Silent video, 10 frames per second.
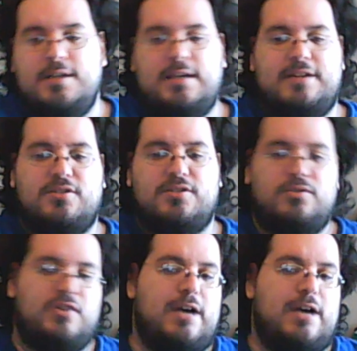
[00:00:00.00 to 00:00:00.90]
and it just
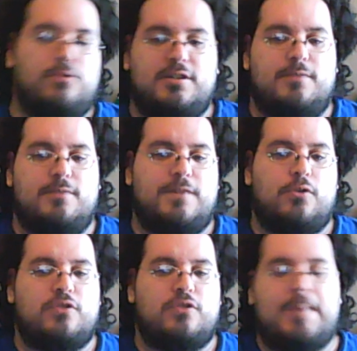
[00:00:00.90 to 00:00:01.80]
took out the
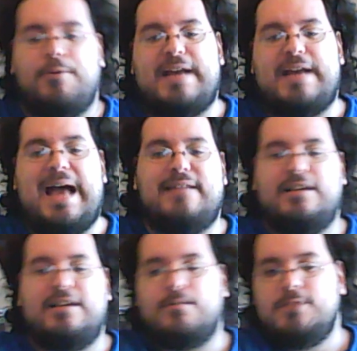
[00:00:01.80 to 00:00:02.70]
Velcro strap I already had
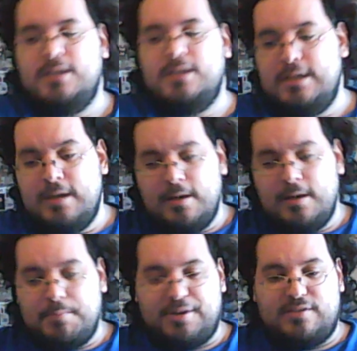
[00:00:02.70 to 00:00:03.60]
there,
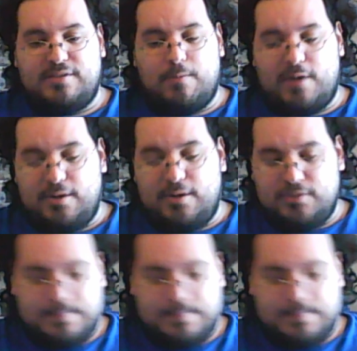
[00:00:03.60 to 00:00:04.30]
put it somewhere else.